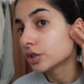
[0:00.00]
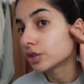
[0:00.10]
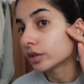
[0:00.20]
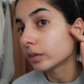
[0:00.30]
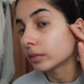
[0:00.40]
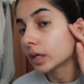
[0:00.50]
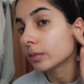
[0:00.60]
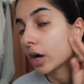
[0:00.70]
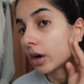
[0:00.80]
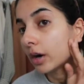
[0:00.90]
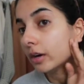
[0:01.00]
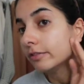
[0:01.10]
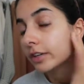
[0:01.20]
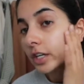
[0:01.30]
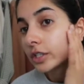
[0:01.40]
you trim them
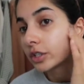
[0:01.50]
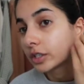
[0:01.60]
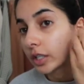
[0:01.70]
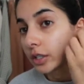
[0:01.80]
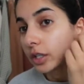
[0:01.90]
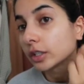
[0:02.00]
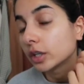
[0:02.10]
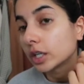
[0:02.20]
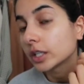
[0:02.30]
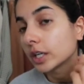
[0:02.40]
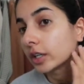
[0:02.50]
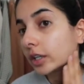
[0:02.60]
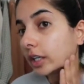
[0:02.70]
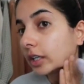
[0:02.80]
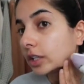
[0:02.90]
off so there's like not long
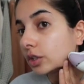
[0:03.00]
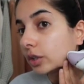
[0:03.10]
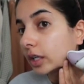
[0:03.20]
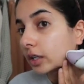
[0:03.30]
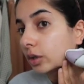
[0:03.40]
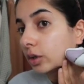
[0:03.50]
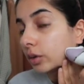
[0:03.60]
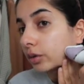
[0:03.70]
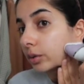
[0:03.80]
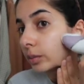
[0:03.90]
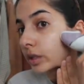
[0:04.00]
hair, and then you like go through with